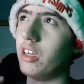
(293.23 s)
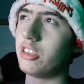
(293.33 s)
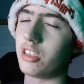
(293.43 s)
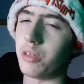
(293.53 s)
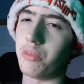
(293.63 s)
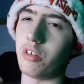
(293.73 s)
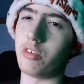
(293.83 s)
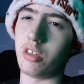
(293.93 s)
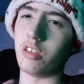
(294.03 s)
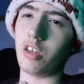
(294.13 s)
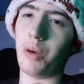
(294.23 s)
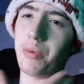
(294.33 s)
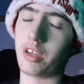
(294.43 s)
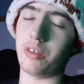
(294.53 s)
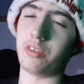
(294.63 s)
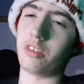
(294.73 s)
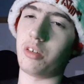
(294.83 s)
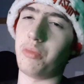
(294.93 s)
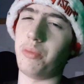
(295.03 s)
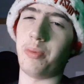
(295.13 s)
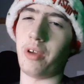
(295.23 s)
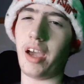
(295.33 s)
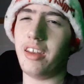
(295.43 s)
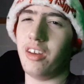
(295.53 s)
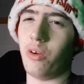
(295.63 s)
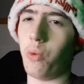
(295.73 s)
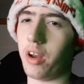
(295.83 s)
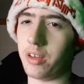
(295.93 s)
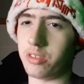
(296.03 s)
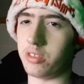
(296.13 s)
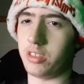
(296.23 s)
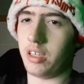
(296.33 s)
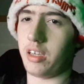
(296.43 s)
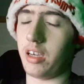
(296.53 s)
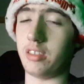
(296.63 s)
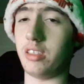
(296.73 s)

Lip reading: similar to the topic I was talking about, but I didn't know what else to say guys.